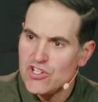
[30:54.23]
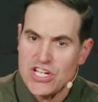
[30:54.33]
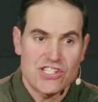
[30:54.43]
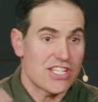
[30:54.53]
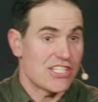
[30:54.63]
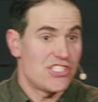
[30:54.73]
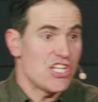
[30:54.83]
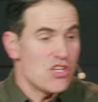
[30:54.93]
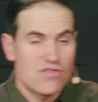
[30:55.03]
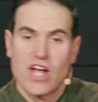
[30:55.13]
Jesus, I
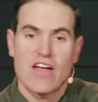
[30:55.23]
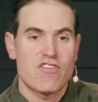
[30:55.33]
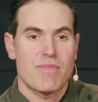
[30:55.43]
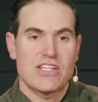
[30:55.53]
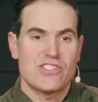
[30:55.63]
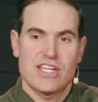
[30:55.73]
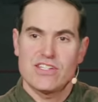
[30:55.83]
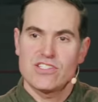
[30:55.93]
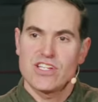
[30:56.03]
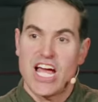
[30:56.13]
see you've died for my
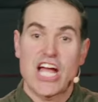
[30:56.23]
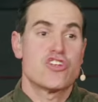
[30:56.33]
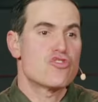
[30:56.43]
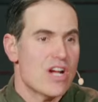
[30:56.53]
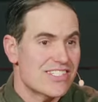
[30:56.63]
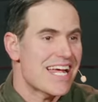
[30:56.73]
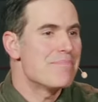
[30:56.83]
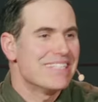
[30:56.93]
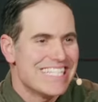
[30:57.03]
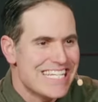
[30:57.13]
sins. I trust,
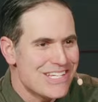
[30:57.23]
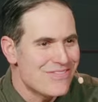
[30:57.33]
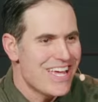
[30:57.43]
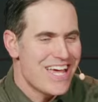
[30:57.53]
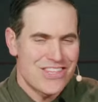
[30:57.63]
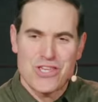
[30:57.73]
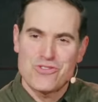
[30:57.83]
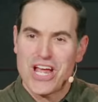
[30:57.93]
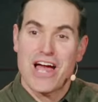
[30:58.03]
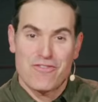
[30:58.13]
I believe that
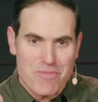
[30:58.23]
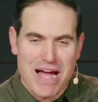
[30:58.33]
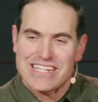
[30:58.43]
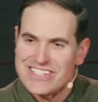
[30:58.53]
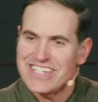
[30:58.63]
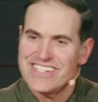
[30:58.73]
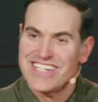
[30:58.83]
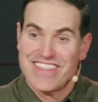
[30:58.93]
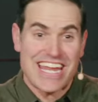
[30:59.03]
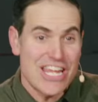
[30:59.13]
you died for my
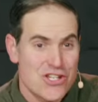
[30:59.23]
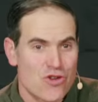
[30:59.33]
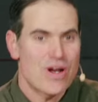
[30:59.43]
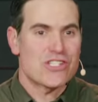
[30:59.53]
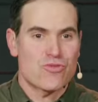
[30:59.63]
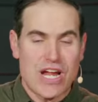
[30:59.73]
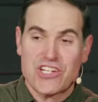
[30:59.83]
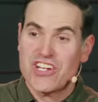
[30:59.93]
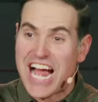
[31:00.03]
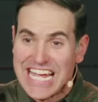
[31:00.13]
sins and that in your
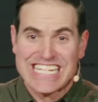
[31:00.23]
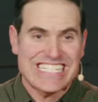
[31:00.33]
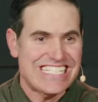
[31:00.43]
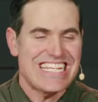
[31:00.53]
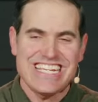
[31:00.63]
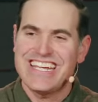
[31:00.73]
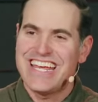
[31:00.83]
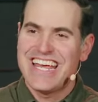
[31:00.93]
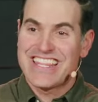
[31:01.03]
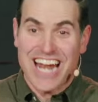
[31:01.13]
resurrection I can see
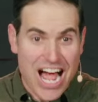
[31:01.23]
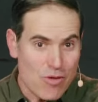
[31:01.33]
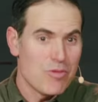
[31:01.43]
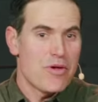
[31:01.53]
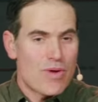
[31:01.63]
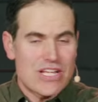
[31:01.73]
that I will be